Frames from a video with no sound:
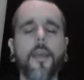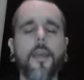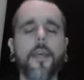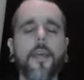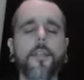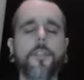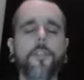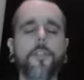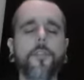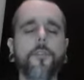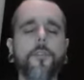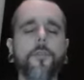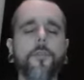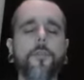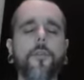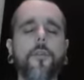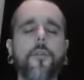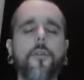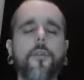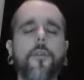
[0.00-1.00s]
As
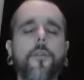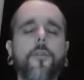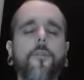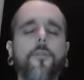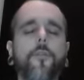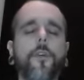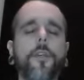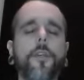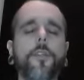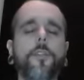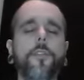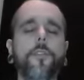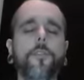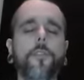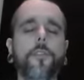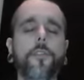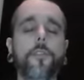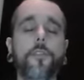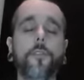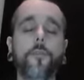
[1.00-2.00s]
you
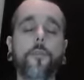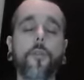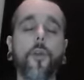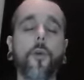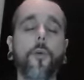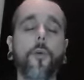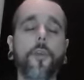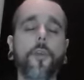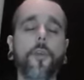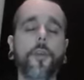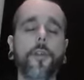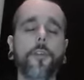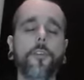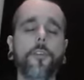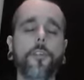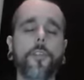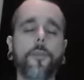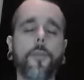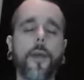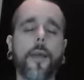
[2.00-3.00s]
lower your
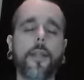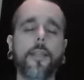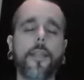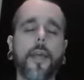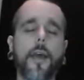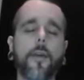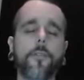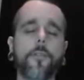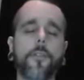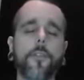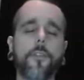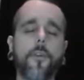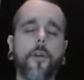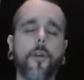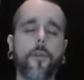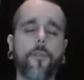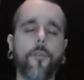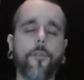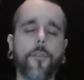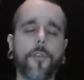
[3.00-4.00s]
energy back down to the
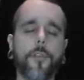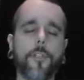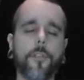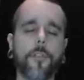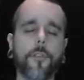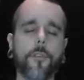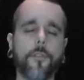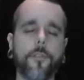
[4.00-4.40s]
heart region.